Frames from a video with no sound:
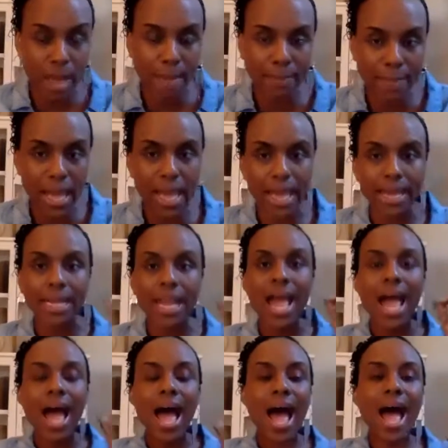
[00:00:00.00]
my mind.
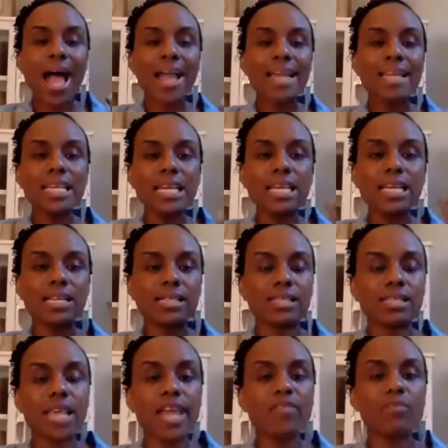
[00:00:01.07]
I need a
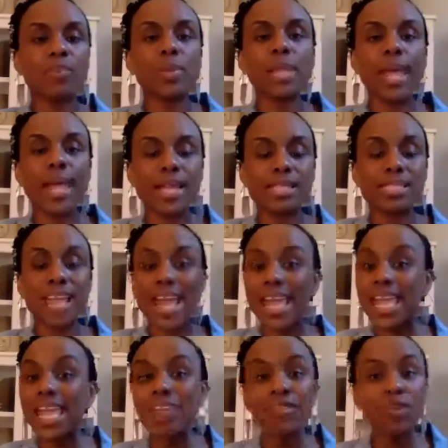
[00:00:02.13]
safe place that
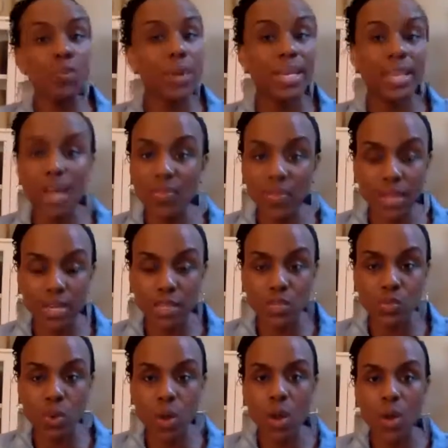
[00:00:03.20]
even when nothing is
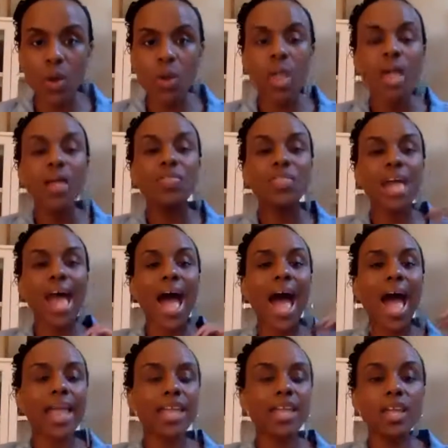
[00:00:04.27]
wrong, that
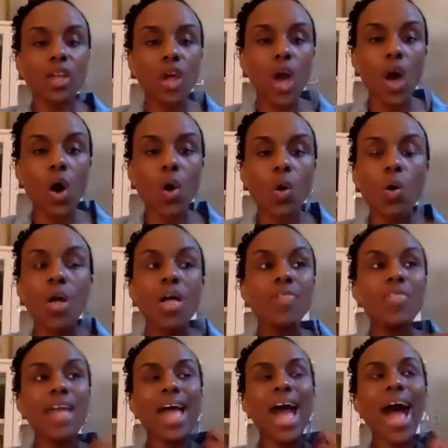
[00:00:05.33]
I can go,
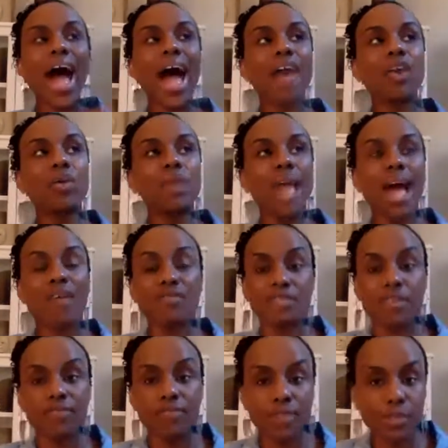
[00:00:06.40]
that I don't have
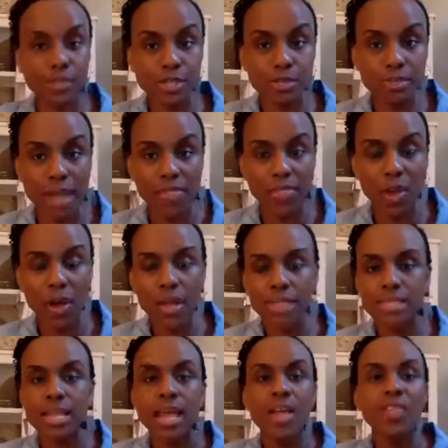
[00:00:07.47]
to filter my
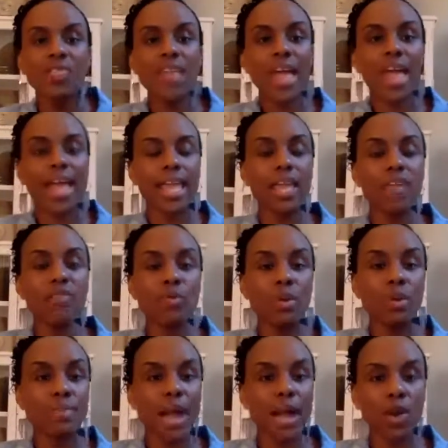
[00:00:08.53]
thoughts, that even
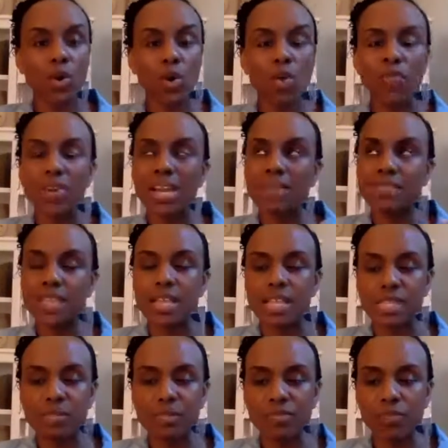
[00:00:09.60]
with my girlfriend, I've said
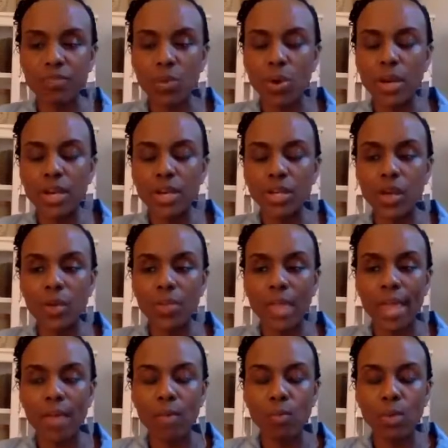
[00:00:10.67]
this before,
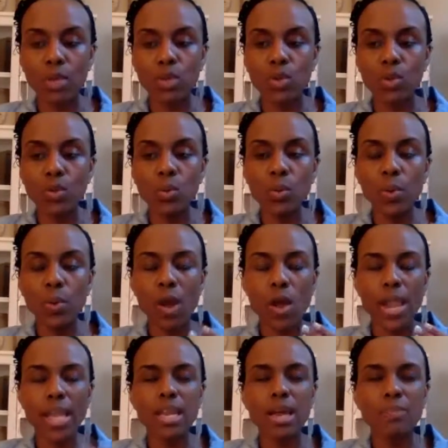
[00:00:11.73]
that when you
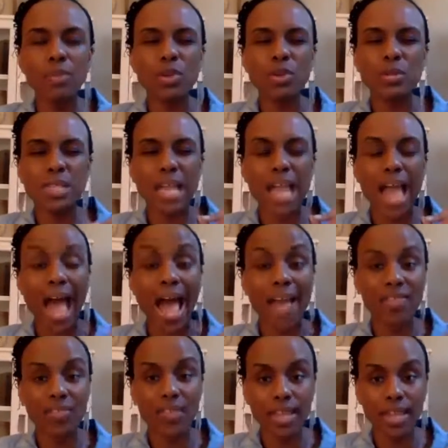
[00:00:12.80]
end up using, I
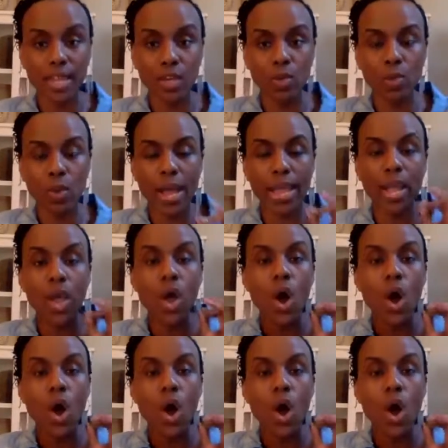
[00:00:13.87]
think anyway,